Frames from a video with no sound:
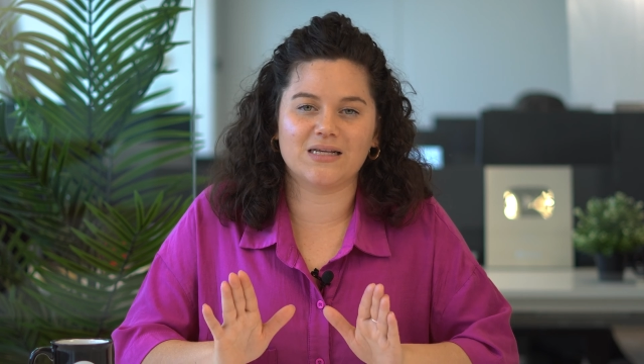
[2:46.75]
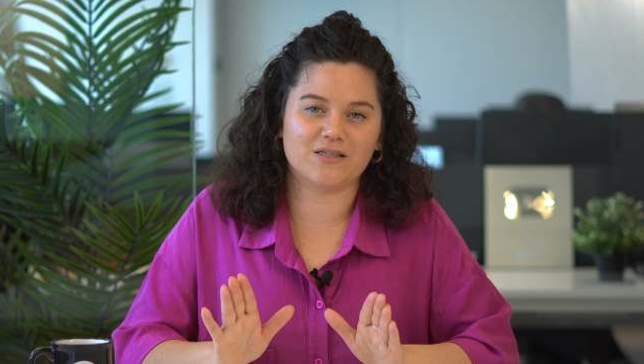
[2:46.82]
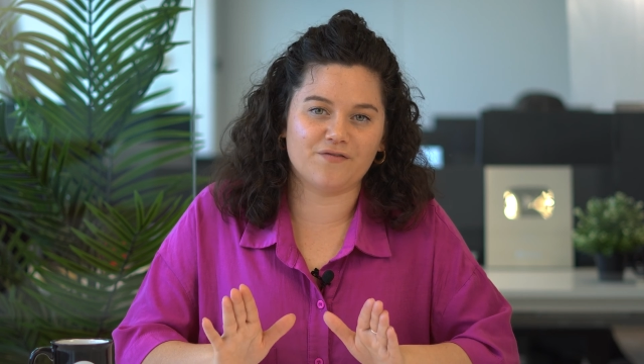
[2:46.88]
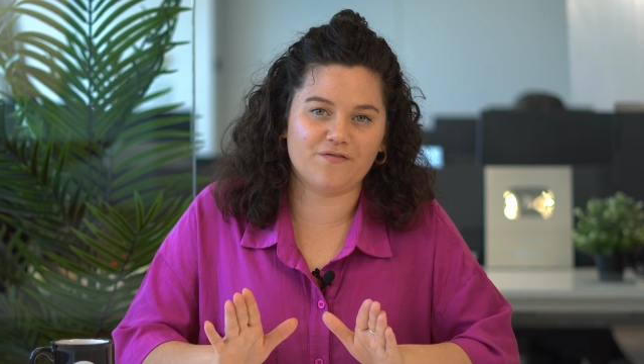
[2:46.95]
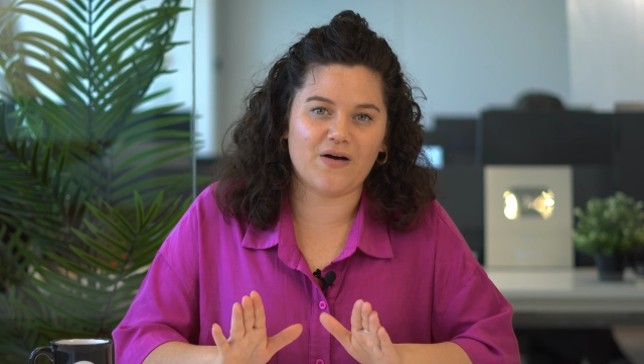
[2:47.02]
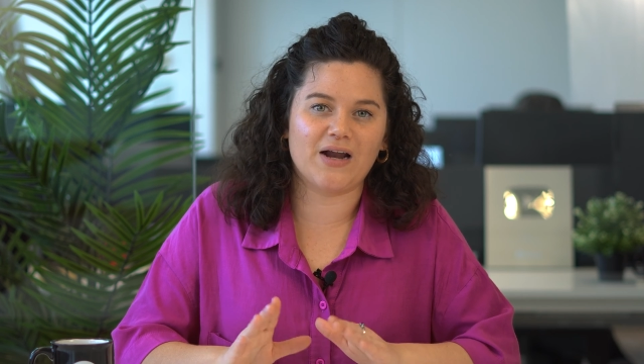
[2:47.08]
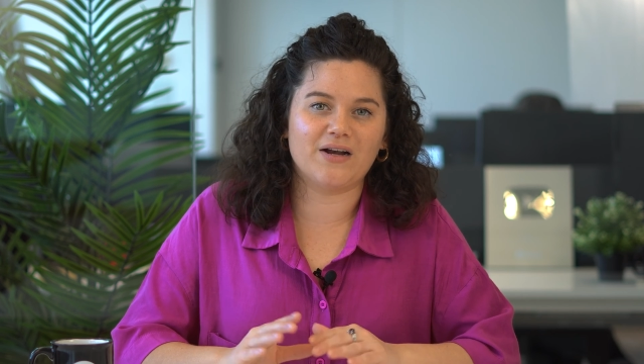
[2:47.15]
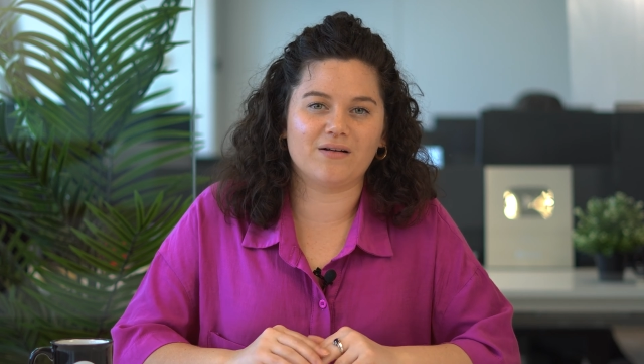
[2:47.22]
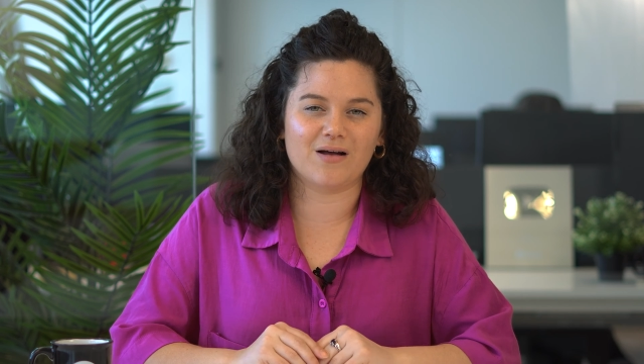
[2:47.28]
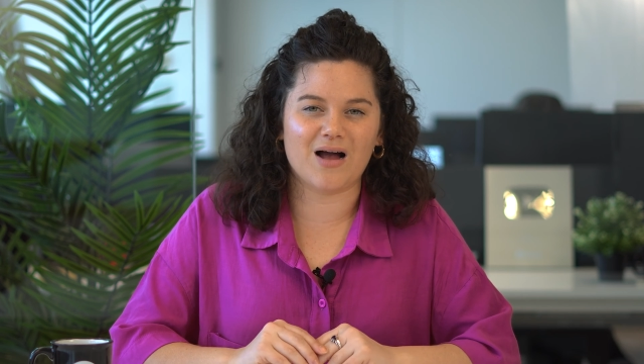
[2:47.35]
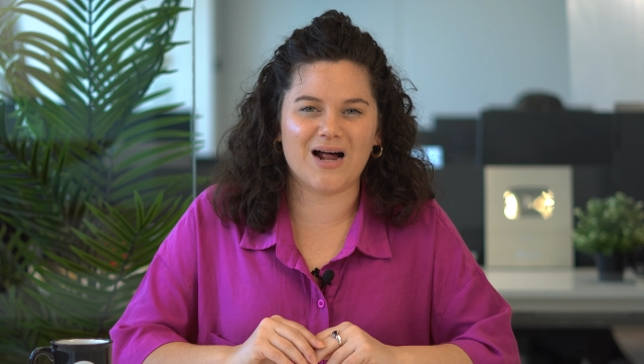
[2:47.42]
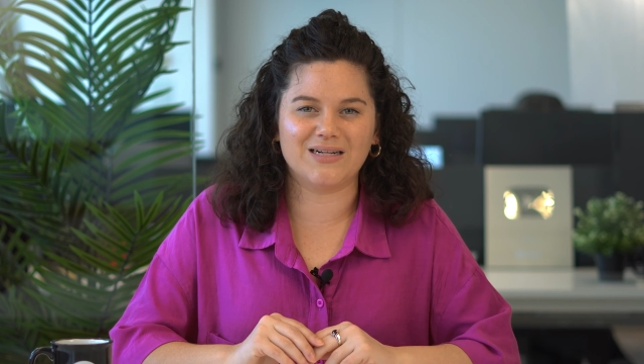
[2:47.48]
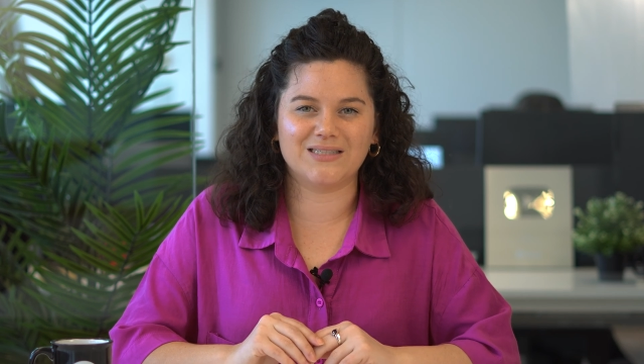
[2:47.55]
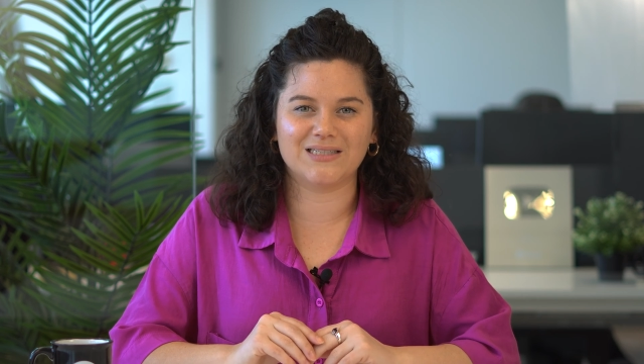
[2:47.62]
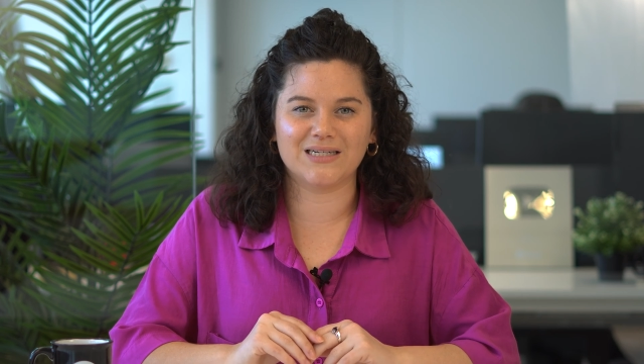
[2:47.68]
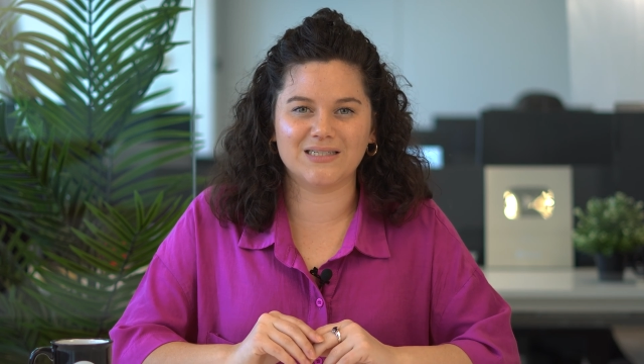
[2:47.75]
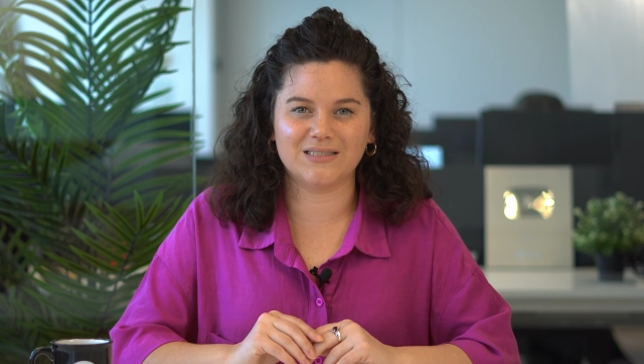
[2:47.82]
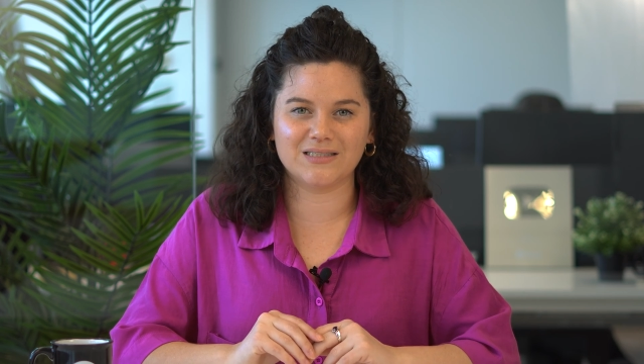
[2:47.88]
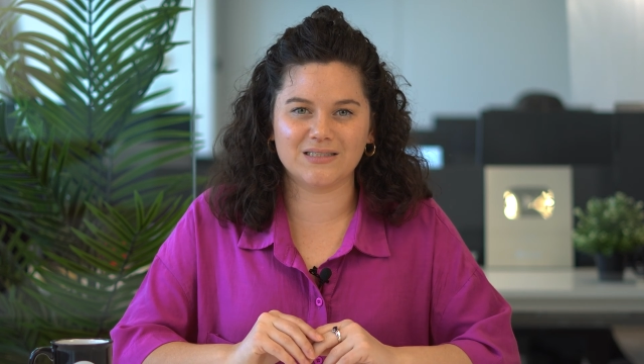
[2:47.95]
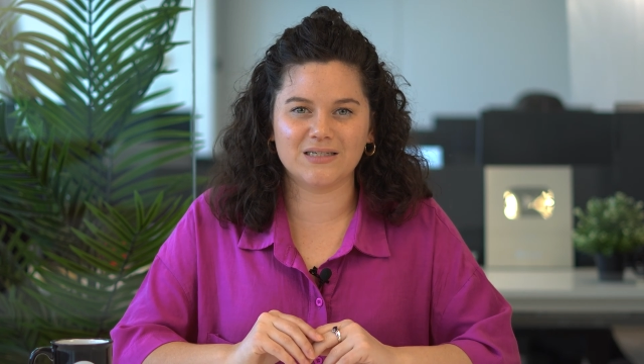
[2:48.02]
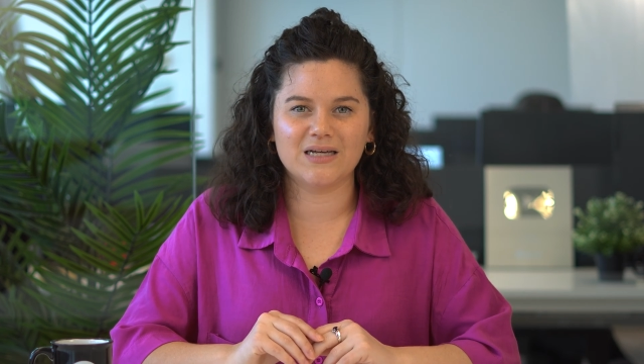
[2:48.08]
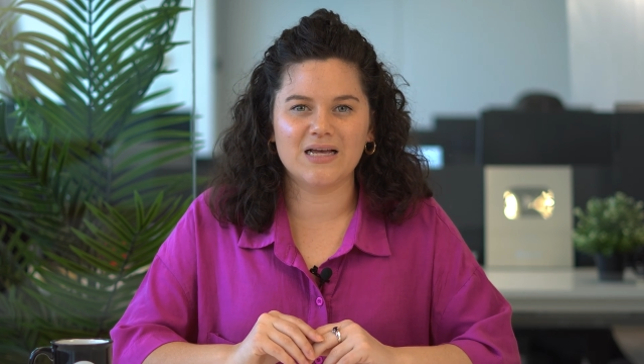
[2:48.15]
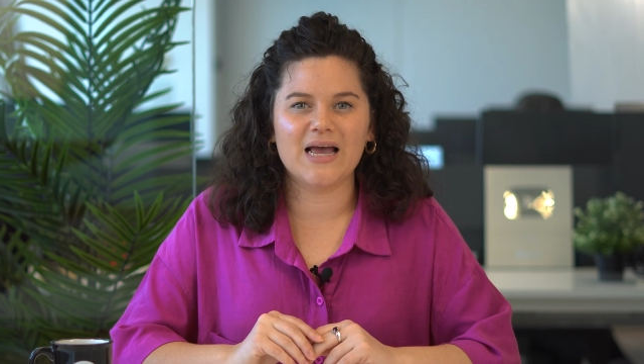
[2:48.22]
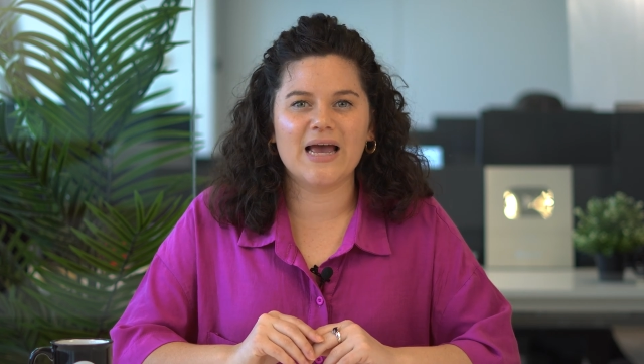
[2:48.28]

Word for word: as a final content.